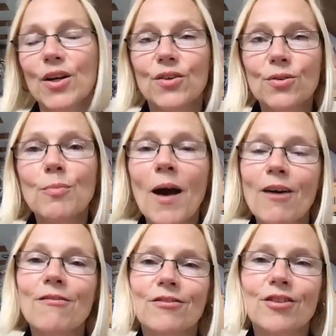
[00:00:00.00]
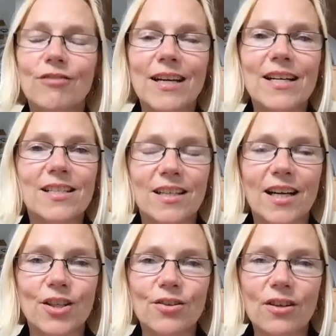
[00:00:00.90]
you're a powerful creator
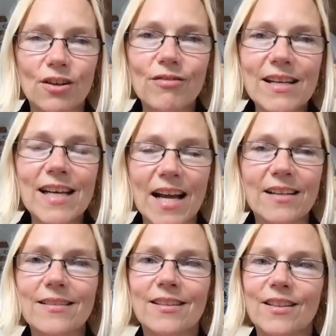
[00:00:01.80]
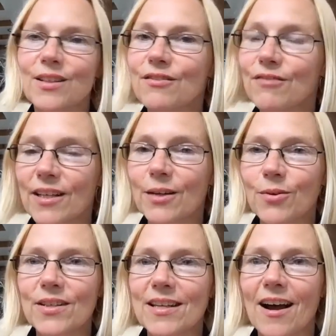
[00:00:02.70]
and you can create anything that you really
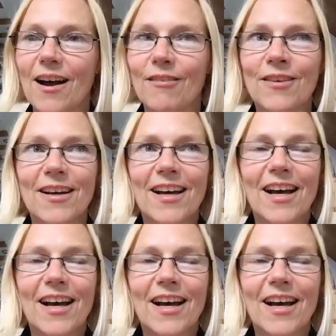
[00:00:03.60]
want to have.